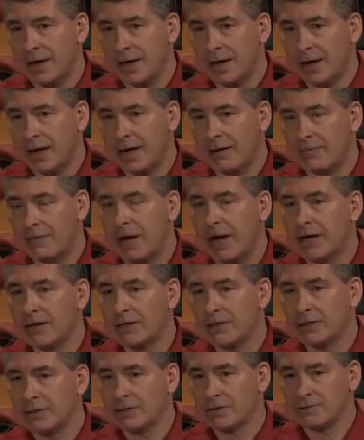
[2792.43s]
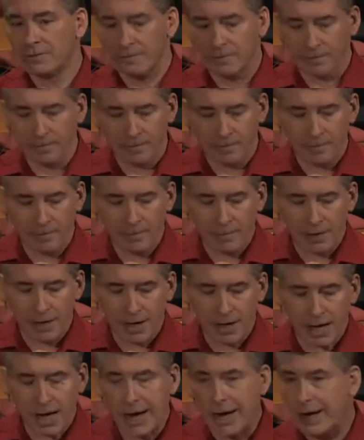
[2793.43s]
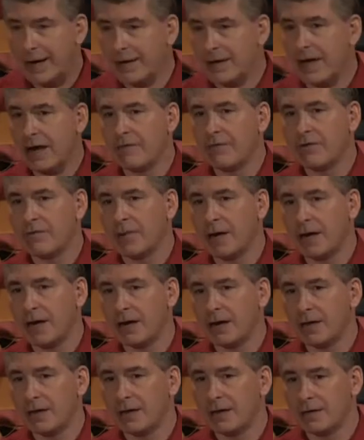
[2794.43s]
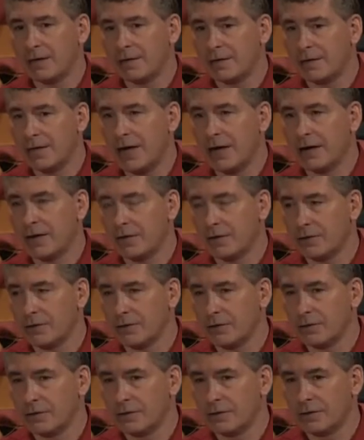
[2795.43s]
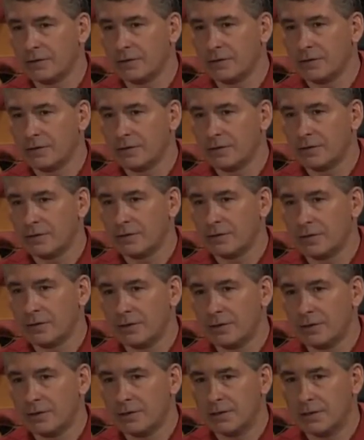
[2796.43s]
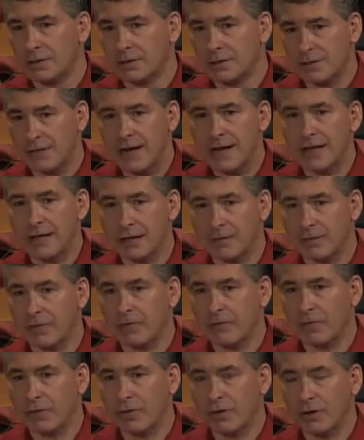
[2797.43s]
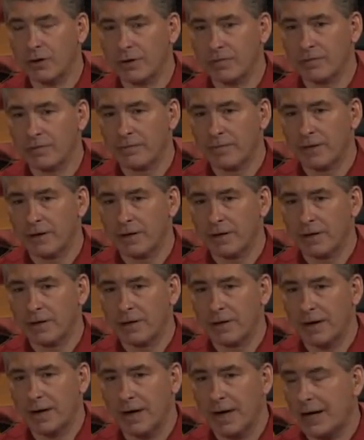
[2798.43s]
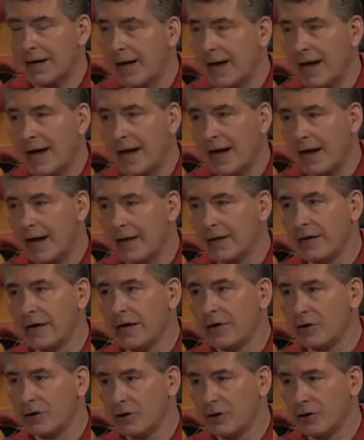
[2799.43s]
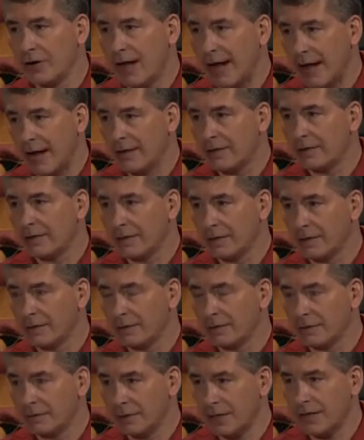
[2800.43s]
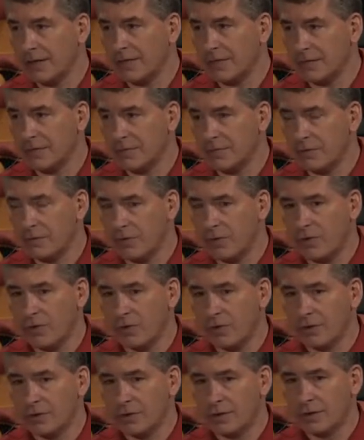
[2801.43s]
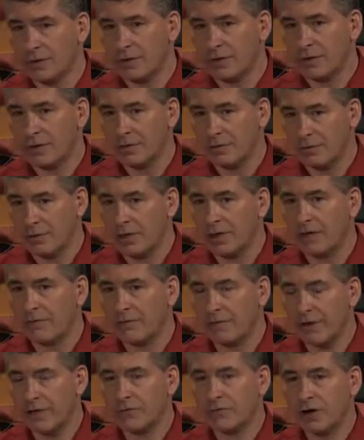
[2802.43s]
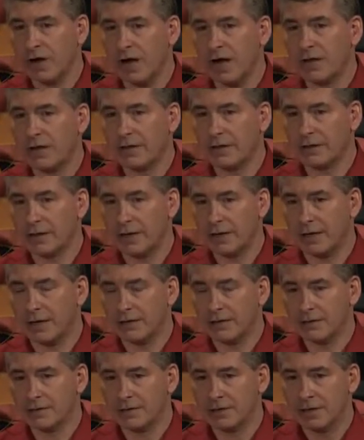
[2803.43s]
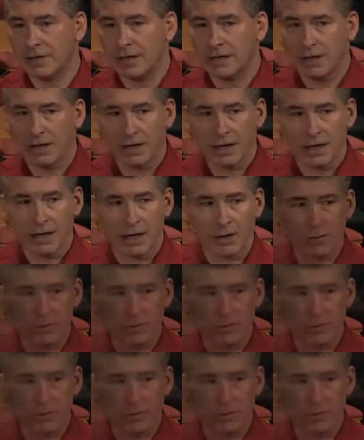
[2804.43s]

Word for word: And mind you, I had never been in a secular setting before, and I, I had not heard heckling like this before, really vitriolic things. He